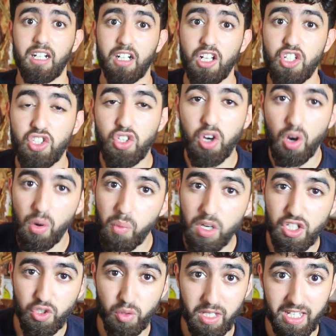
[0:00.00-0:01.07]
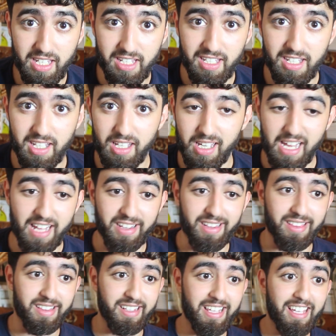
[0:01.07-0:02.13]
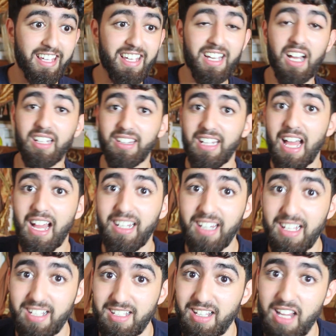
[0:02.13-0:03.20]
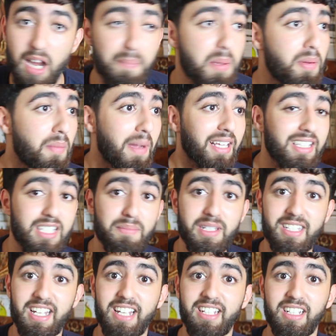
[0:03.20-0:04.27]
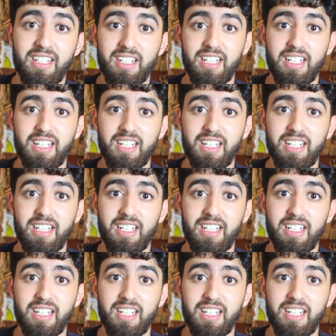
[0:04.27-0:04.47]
control what you eat and eat a lot less because a lot of people make this mistake.